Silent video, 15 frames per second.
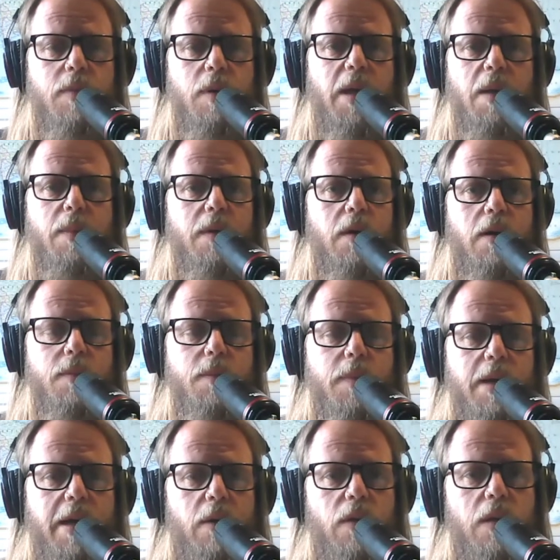but maybe I'd
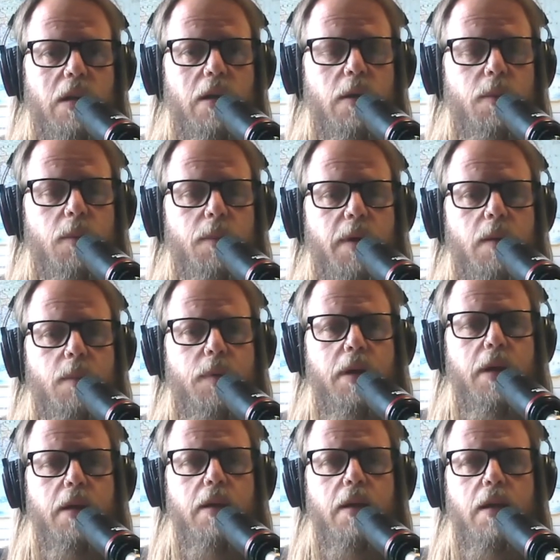been out of the loop a bit. But